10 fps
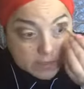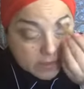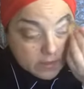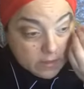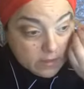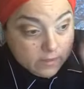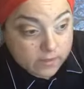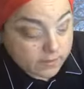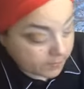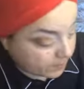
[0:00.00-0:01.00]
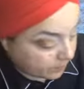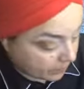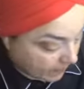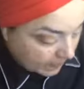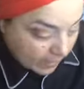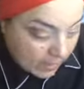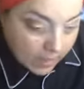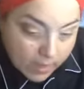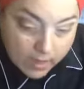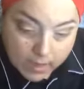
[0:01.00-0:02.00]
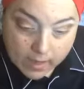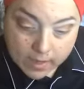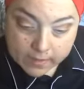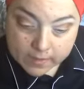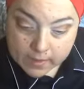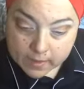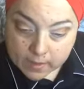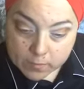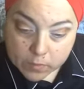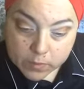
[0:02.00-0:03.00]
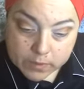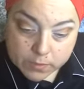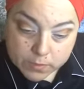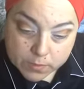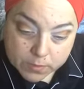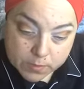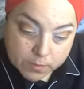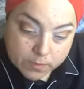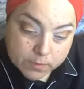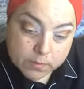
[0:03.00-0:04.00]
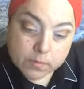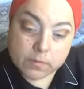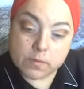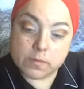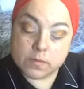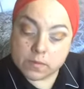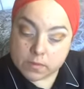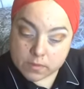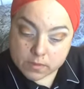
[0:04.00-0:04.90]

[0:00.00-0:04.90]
it in. I think I'm going to use